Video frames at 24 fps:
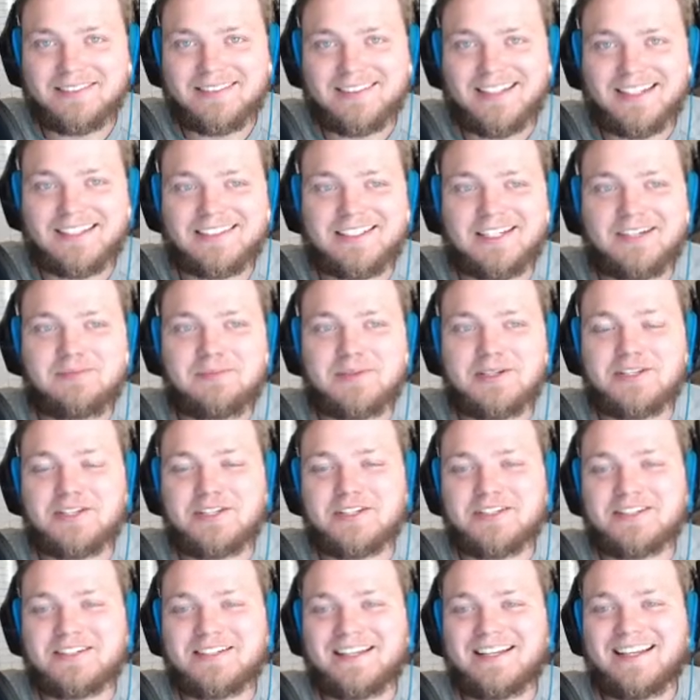That's how much
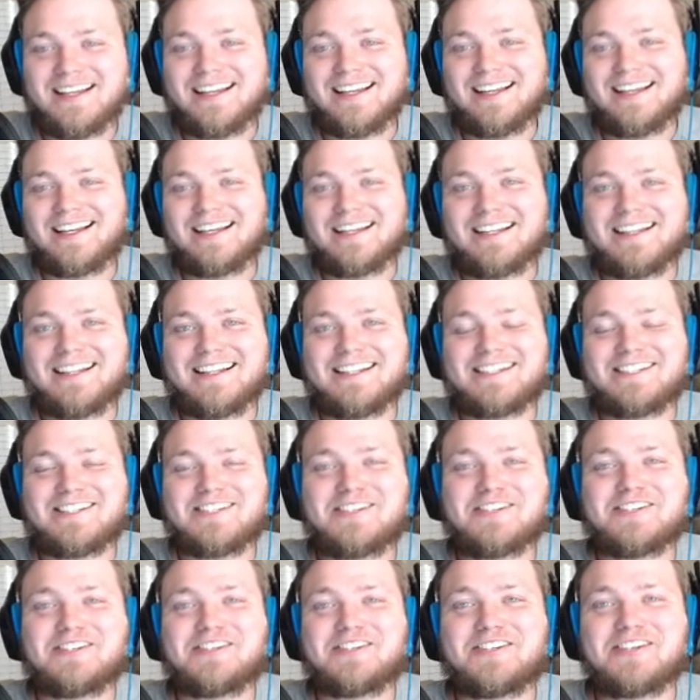
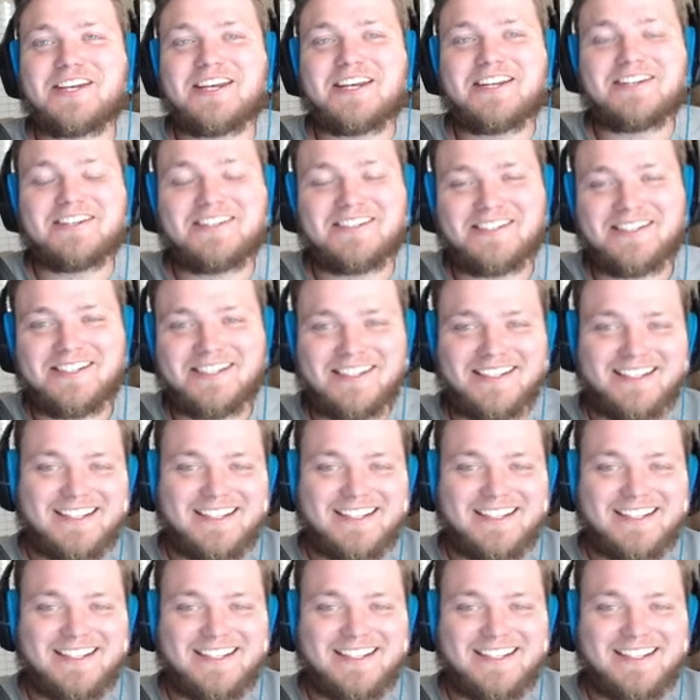it's changed